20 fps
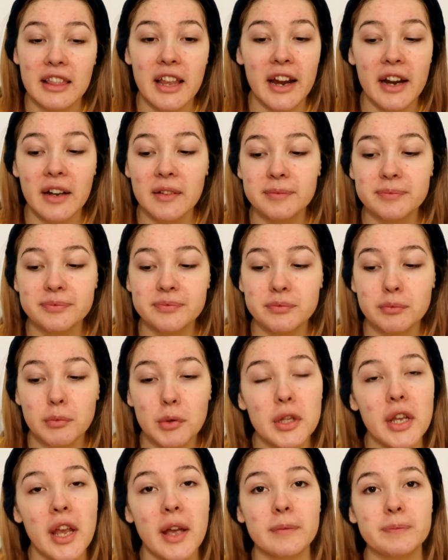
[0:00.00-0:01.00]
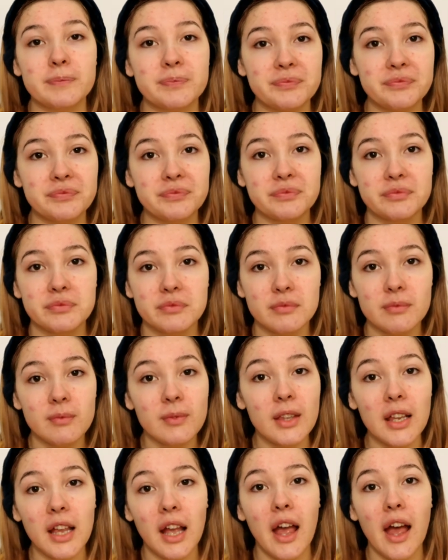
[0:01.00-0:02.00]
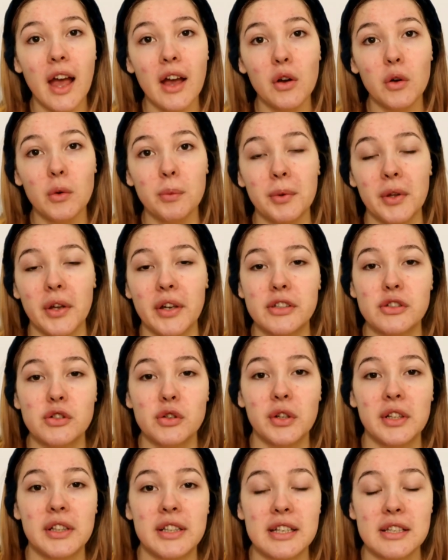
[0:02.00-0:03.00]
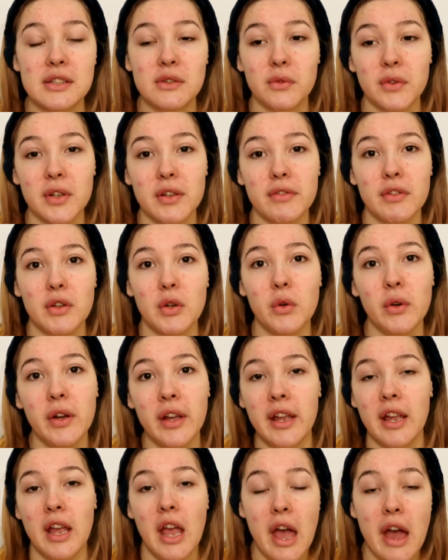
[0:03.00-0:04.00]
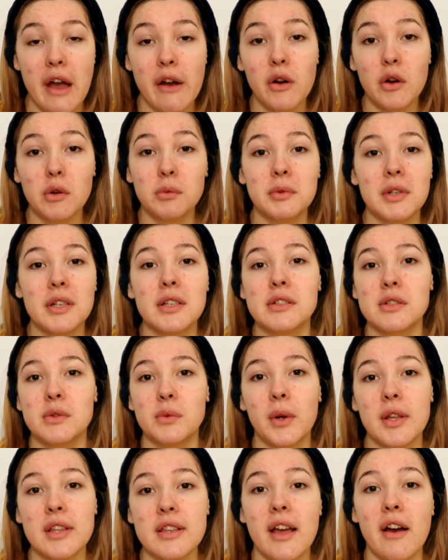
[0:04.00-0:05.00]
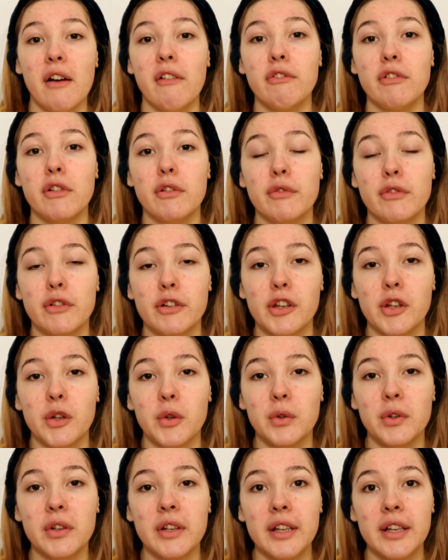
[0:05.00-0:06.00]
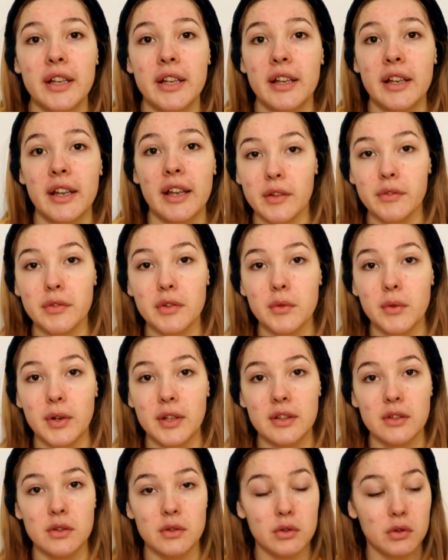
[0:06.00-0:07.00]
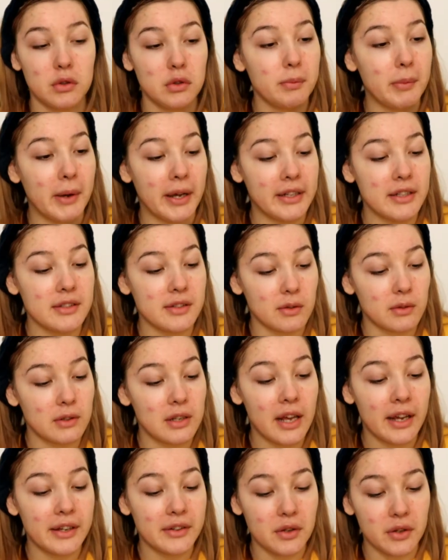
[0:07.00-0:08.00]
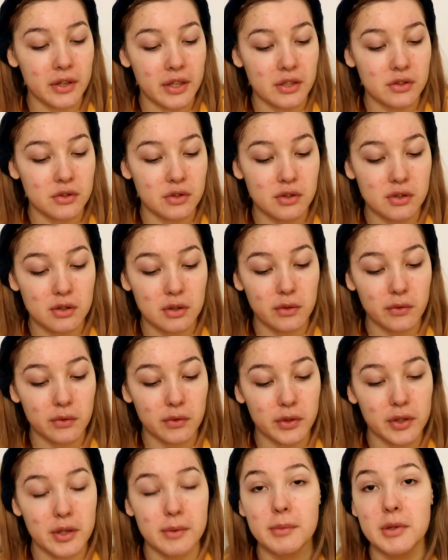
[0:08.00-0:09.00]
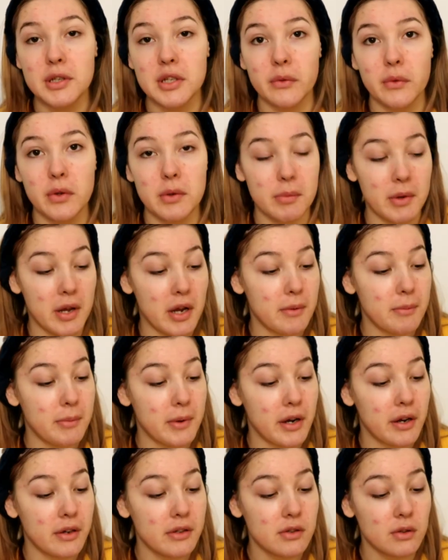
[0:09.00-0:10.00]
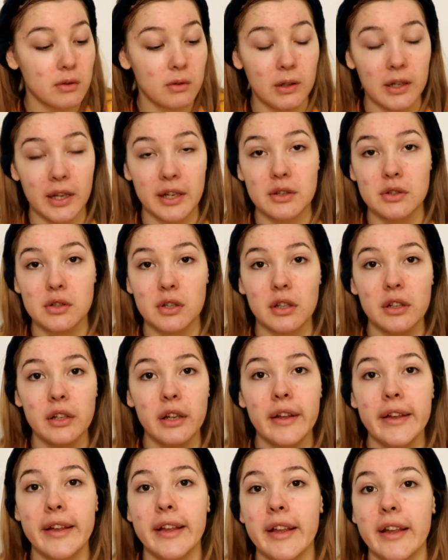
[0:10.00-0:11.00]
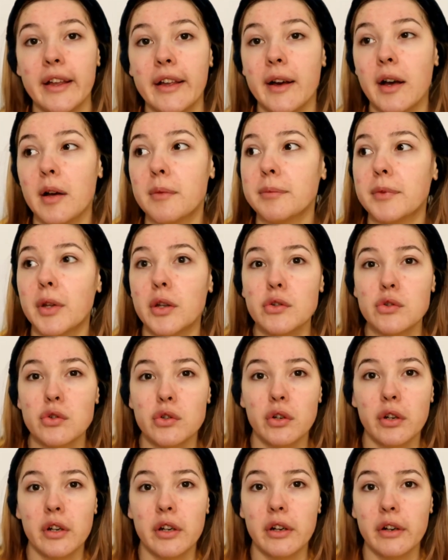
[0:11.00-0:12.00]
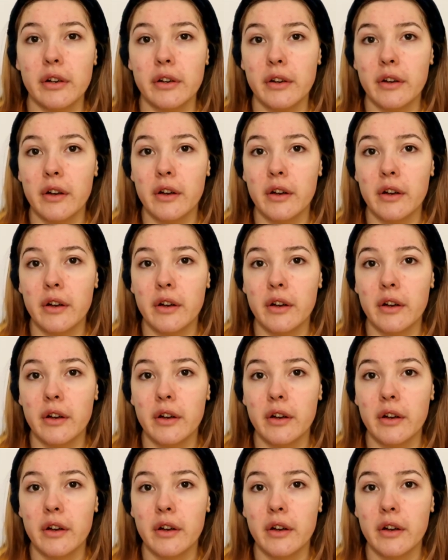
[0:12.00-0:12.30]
there. But yeah, I hope you enjoyed this review. I hope this was helpful for you. If you want to buy this online, you can just look for the Missha We Bare Bears collection. I'm not sure